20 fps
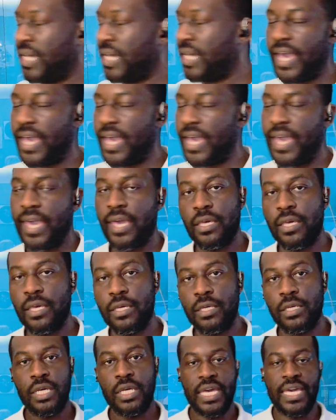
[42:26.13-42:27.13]
It leads
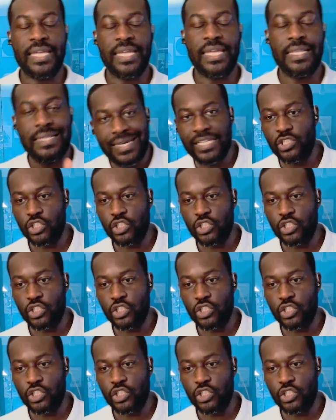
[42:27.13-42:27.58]
to, and this goes back